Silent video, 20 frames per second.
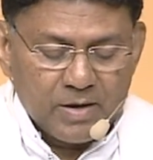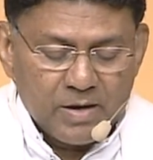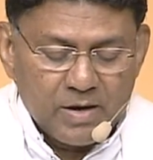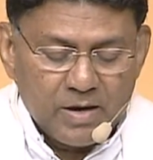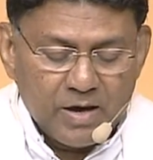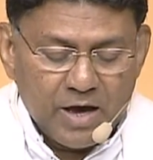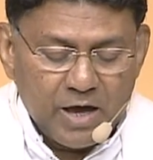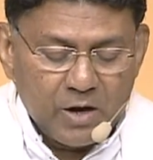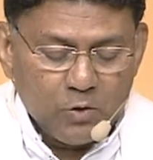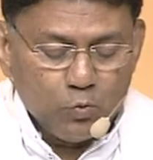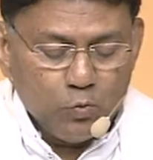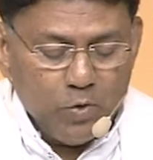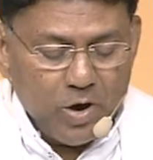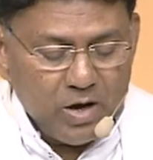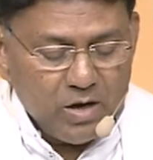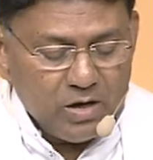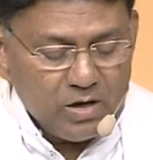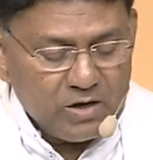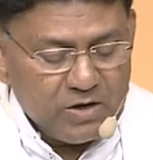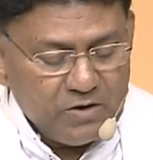And
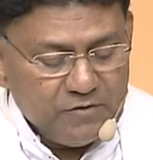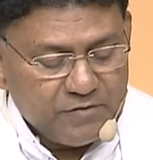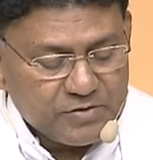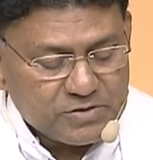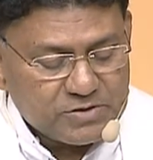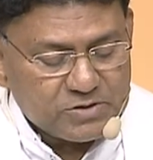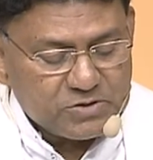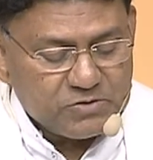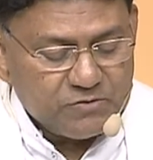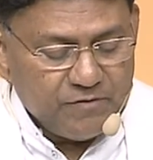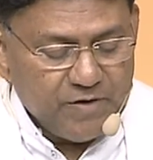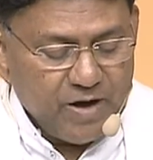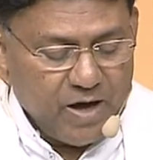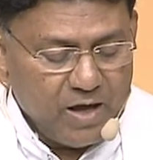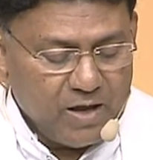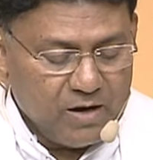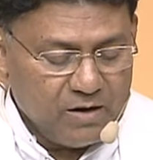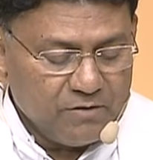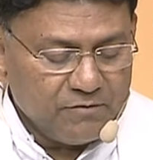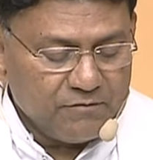when he was
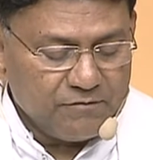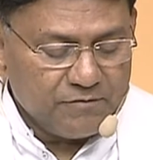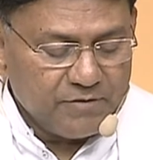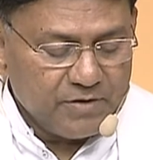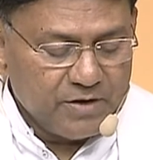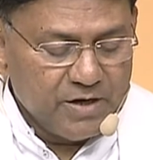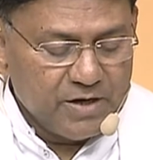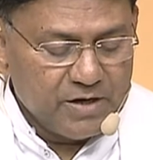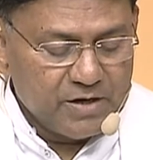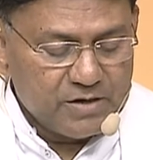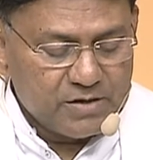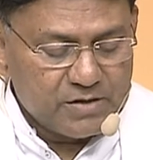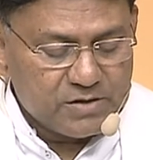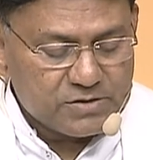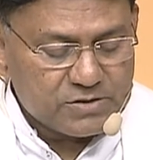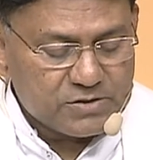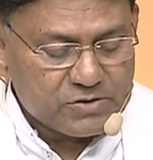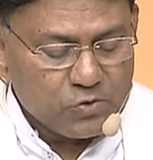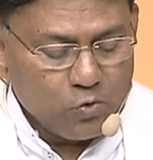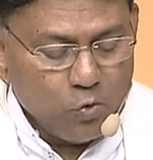twelve
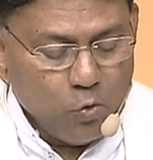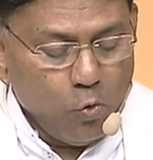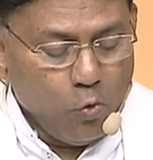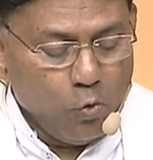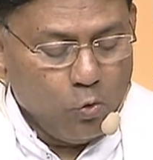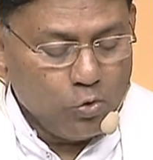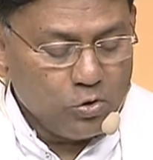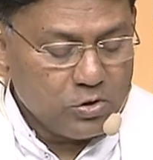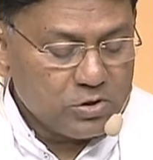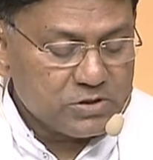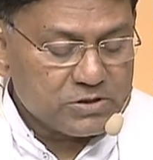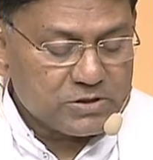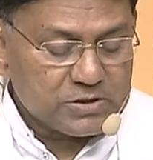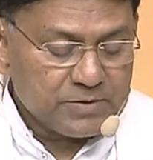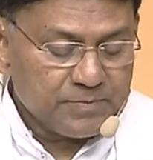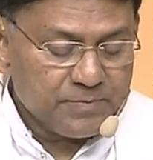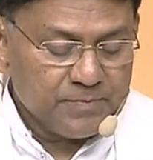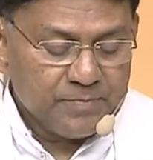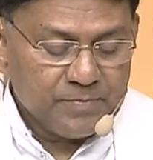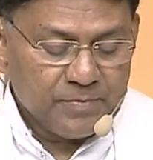years old,
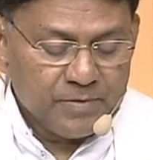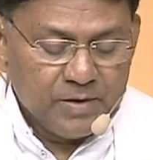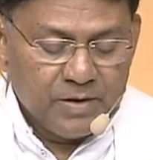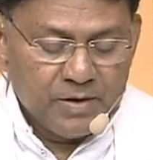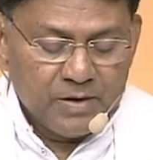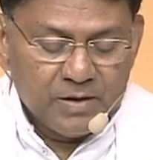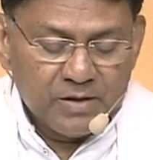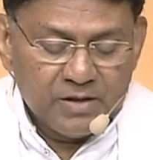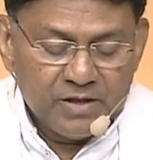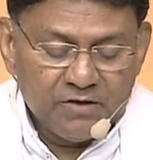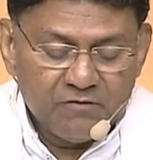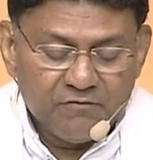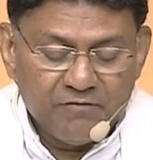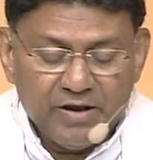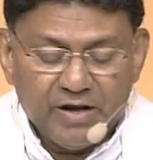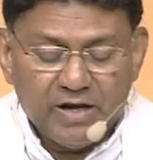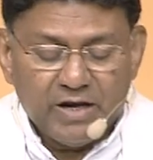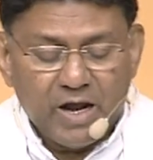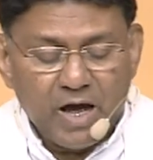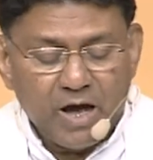they
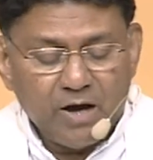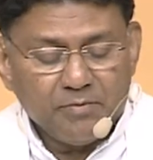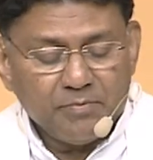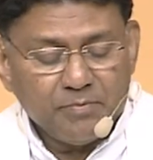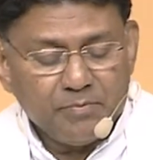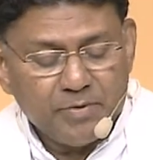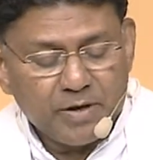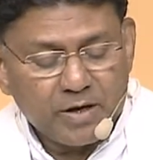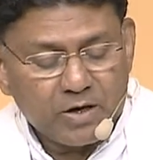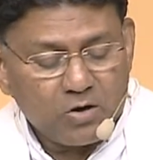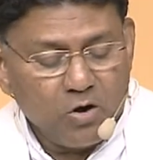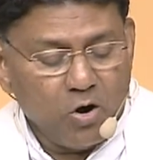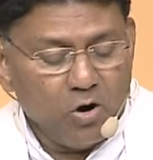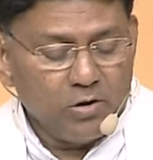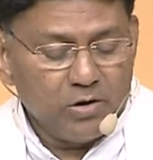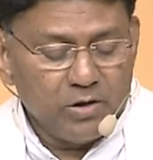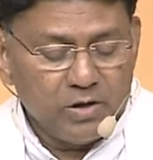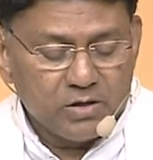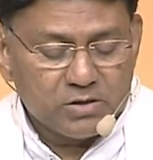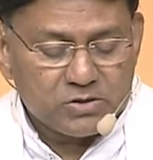went up
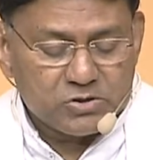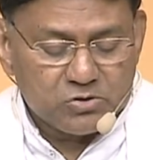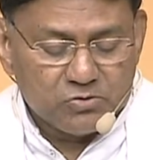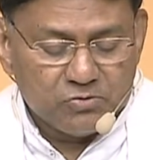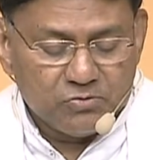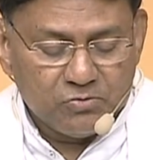according to